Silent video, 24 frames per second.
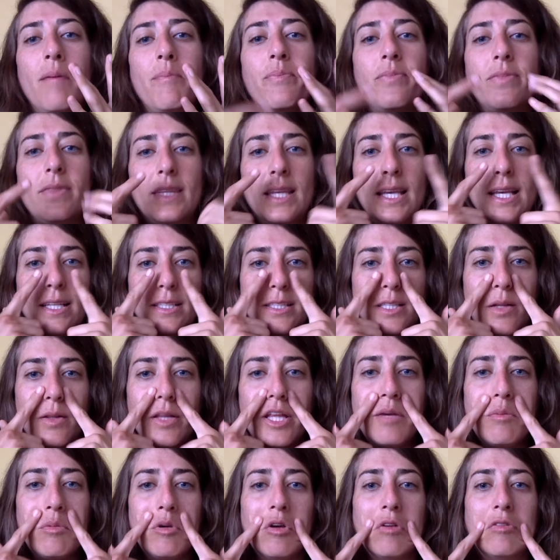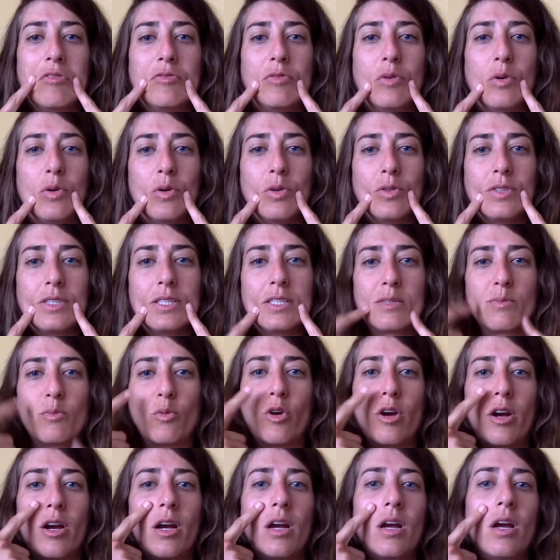nasolabial fold is
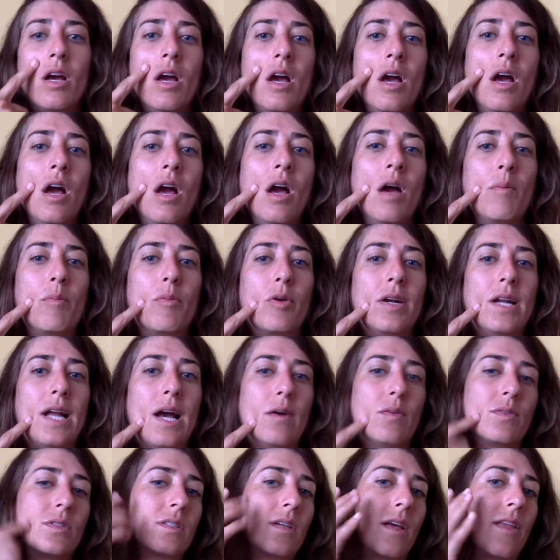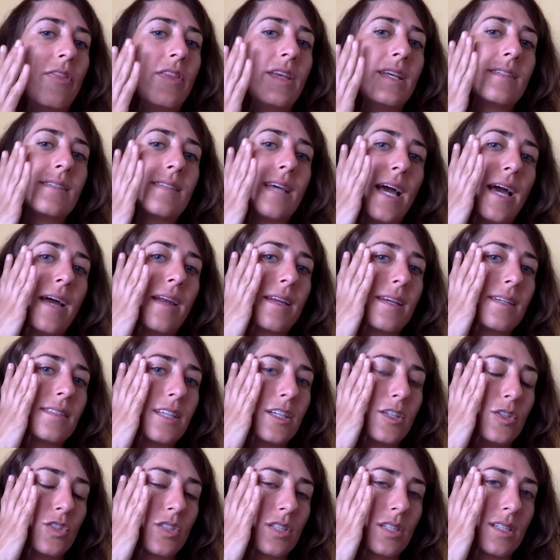more pronounced on this side because I
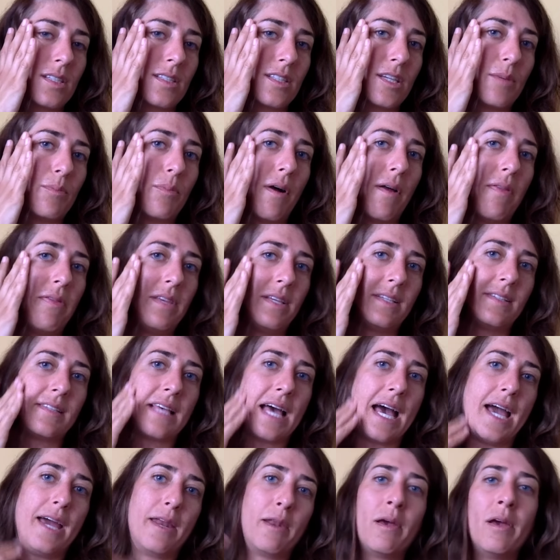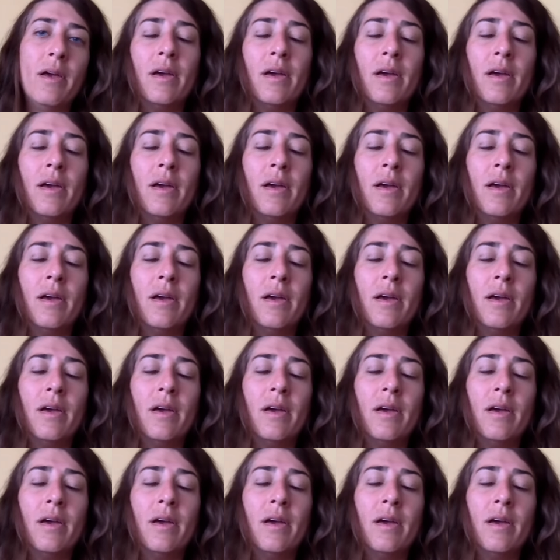usually sleep on this side.